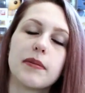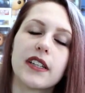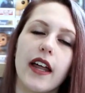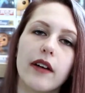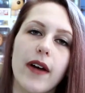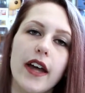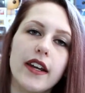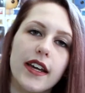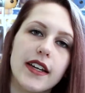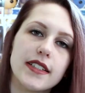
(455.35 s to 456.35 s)
book that I read
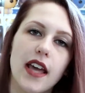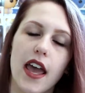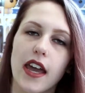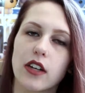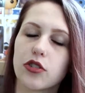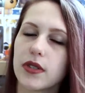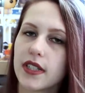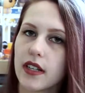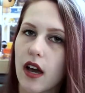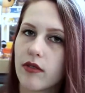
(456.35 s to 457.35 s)
is A
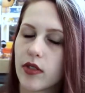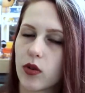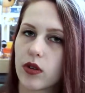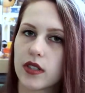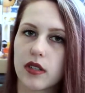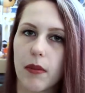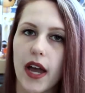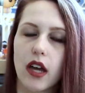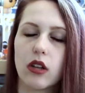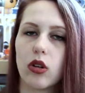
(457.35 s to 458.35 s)
Treason of Thorns
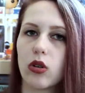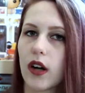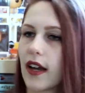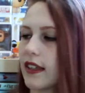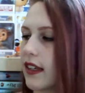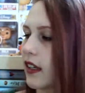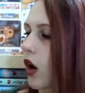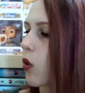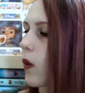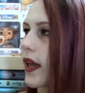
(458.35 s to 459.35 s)
by Laura E.
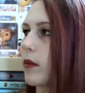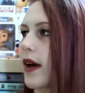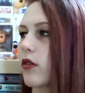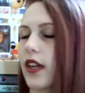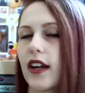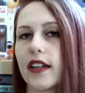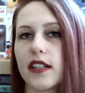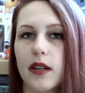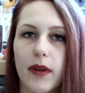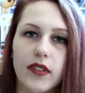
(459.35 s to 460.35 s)
Weymouth, and I
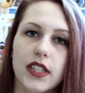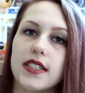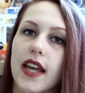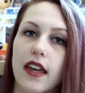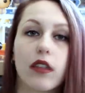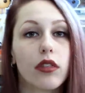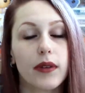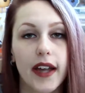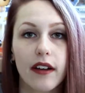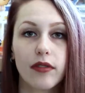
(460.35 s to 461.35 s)
ended up giving this a
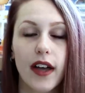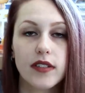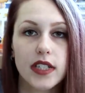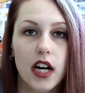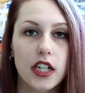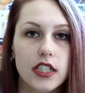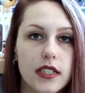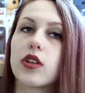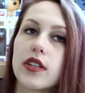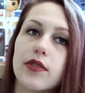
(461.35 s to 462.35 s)
three out of five stars.
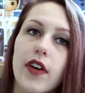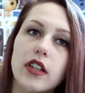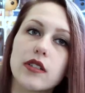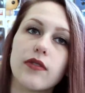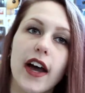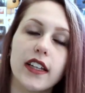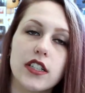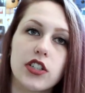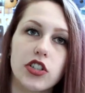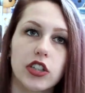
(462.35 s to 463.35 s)
So this follows Violet
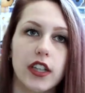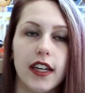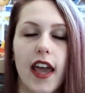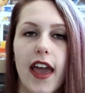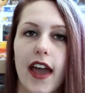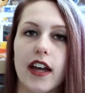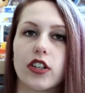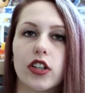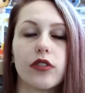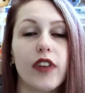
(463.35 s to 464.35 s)
Sterling and
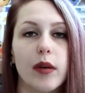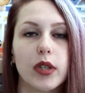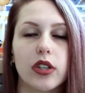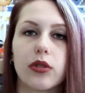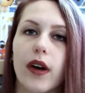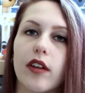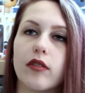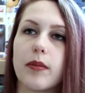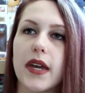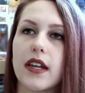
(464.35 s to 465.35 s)
her family, who
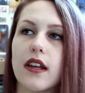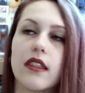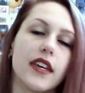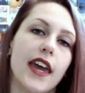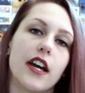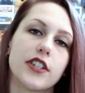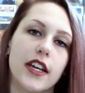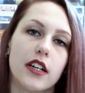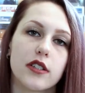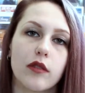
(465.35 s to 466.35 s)
have been the
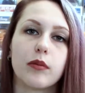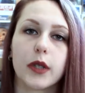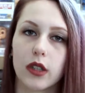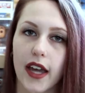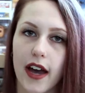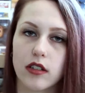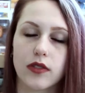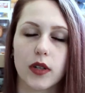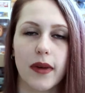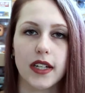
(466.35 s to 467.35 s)
caretakers of Burley House
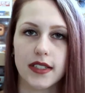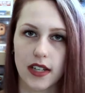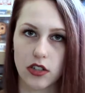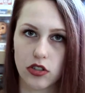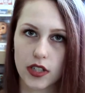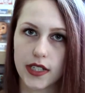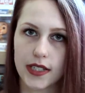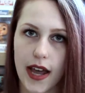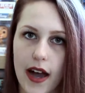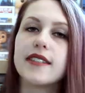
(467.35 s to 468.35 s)
for many centuries now.